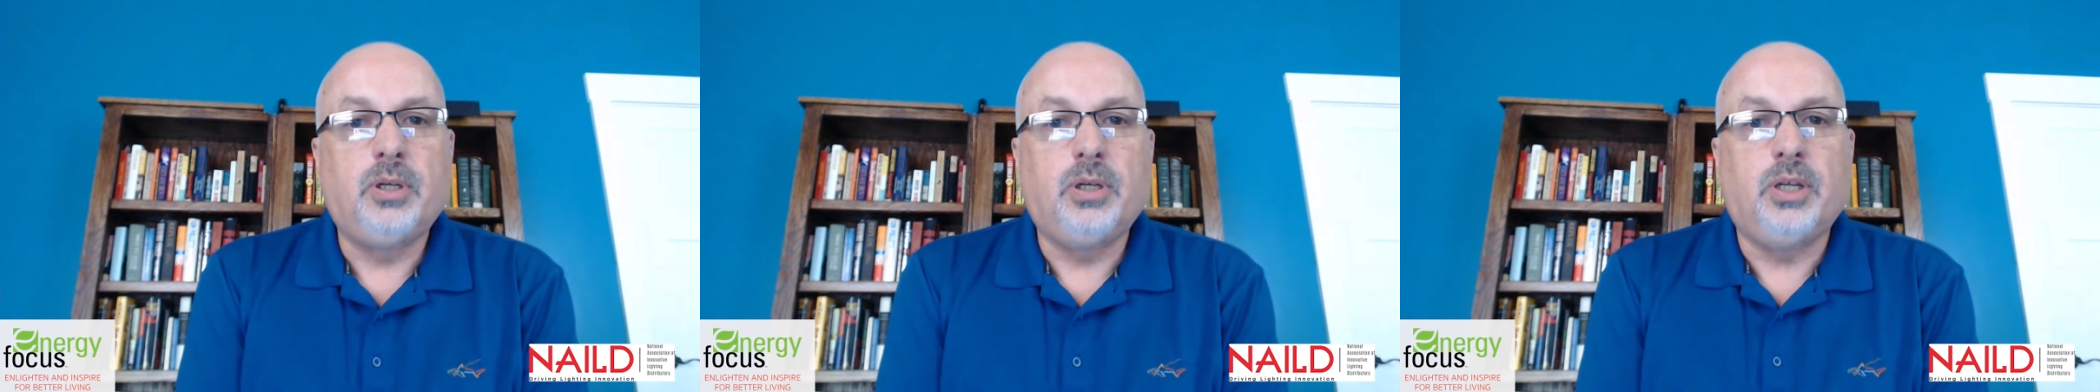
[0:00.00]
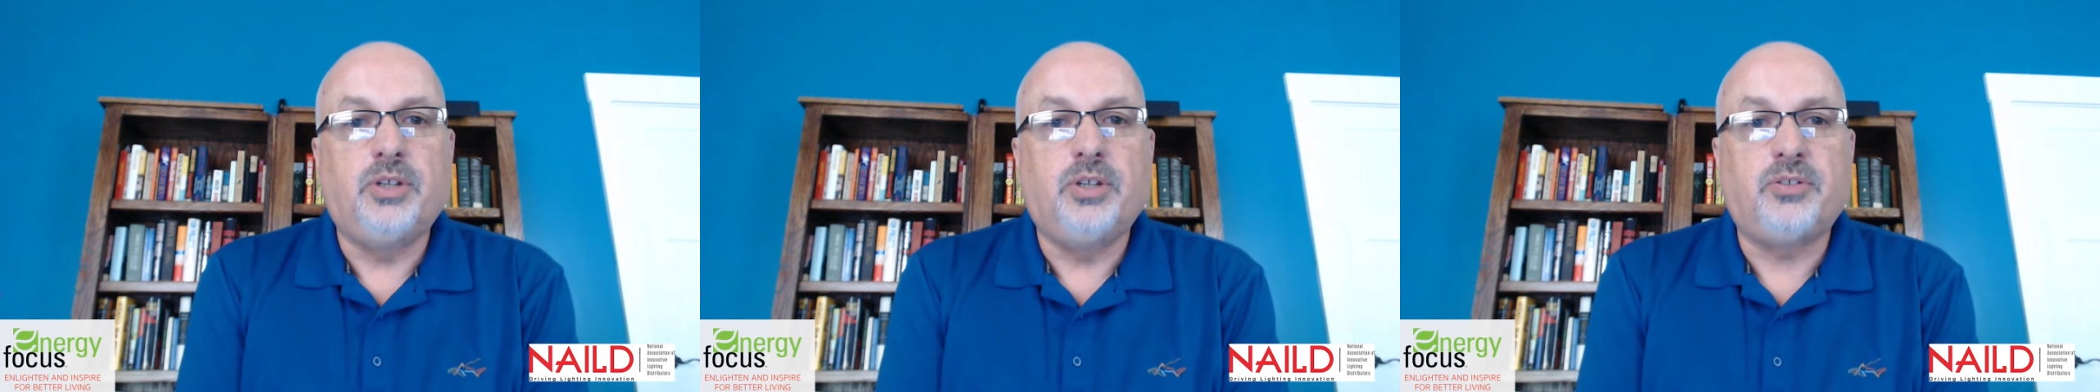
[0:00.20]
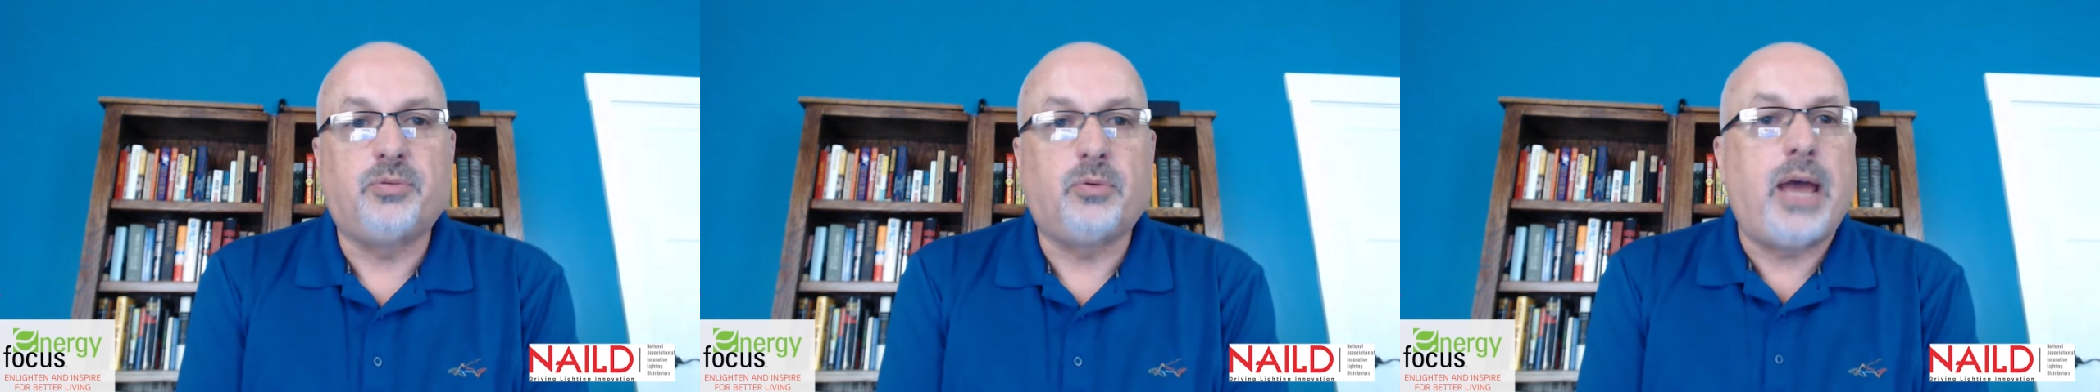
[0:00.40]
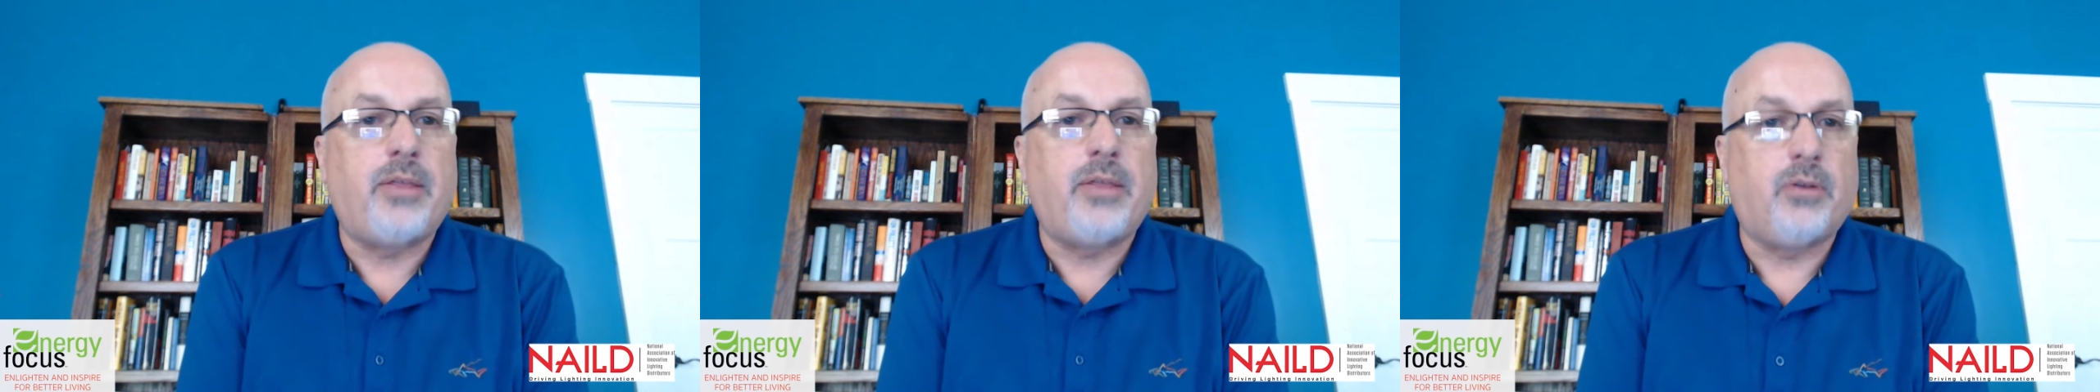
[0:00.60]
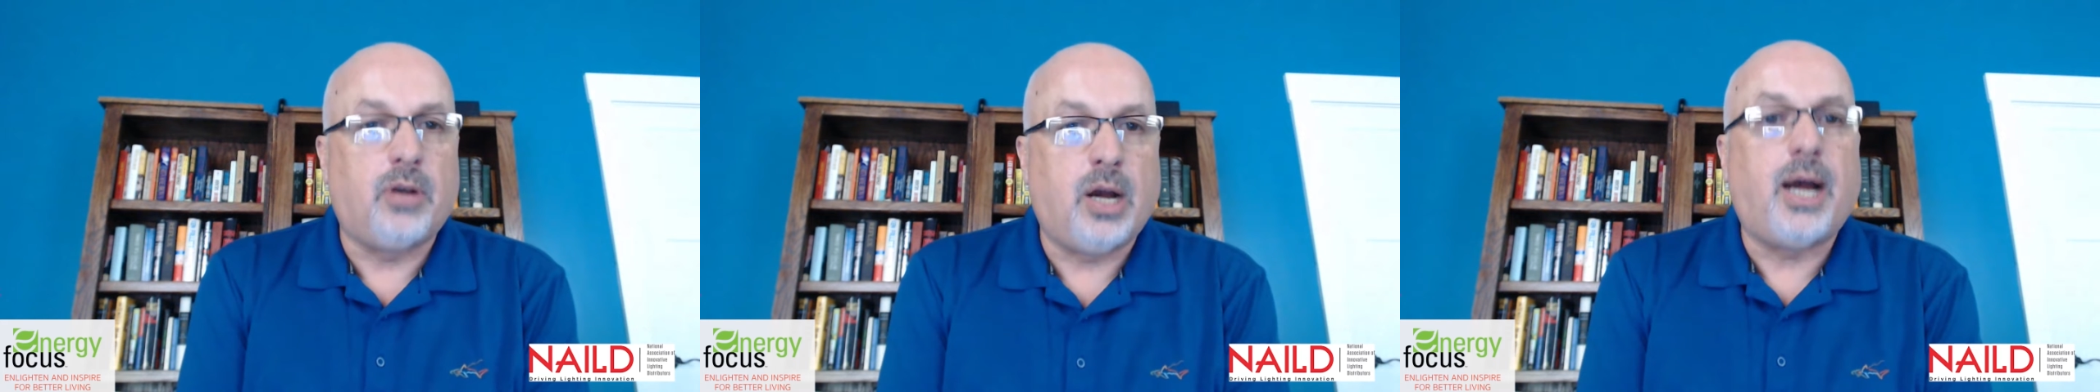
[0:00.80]
is
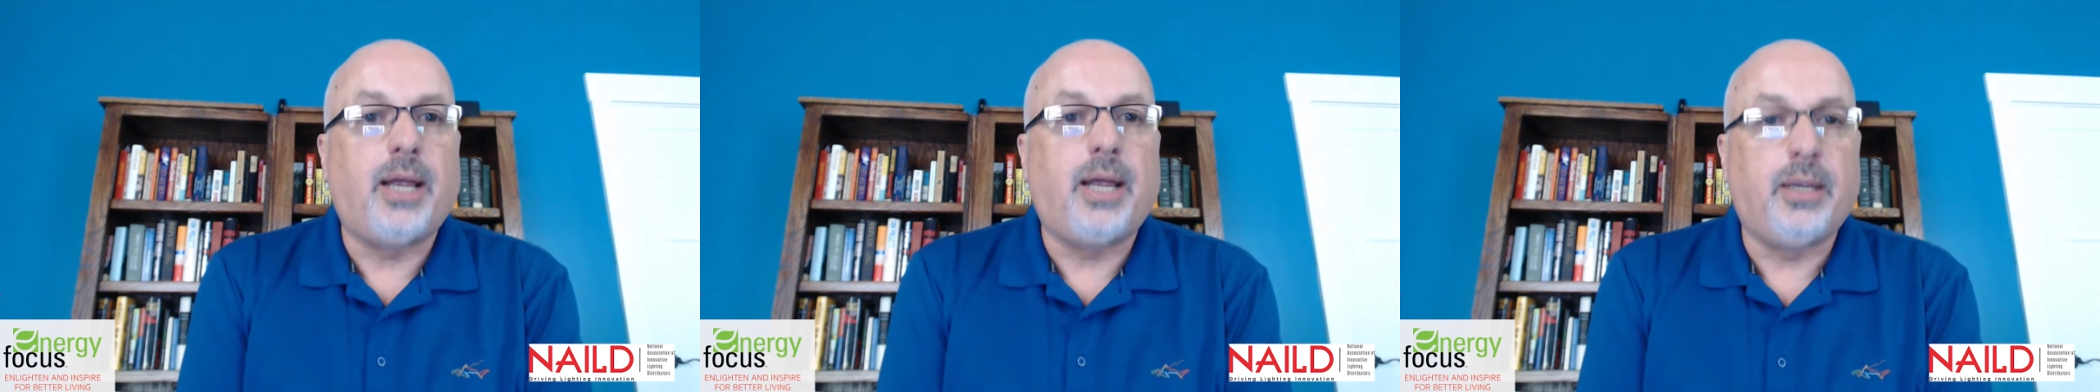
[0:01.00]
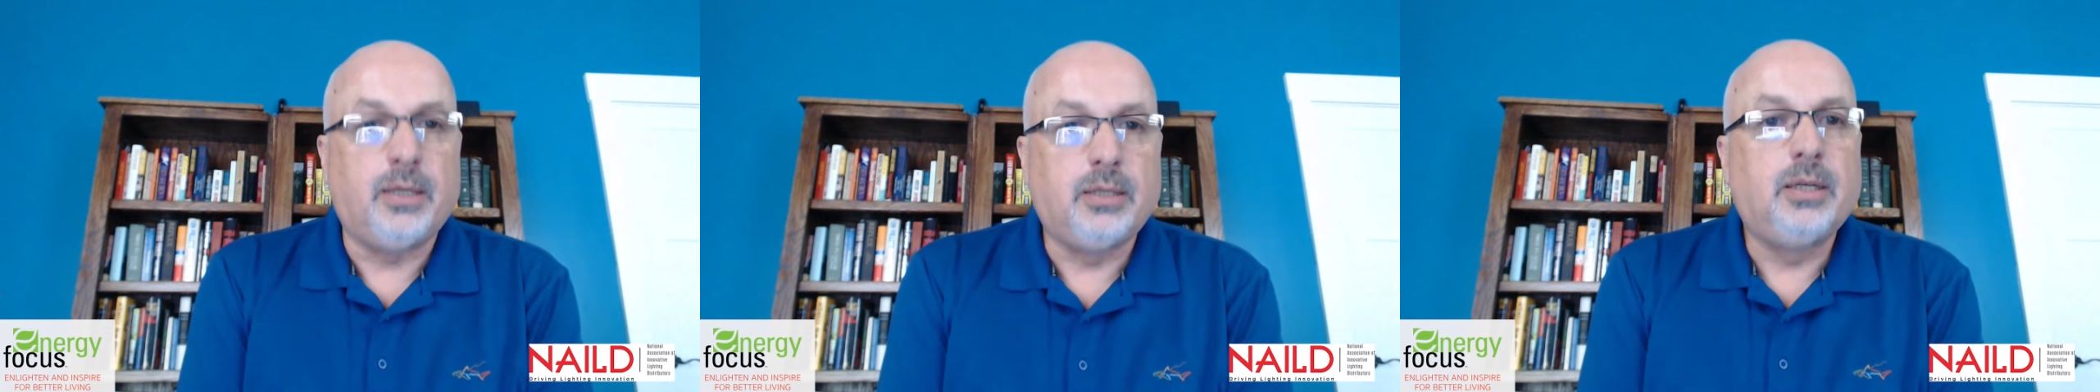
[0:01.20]
rather high.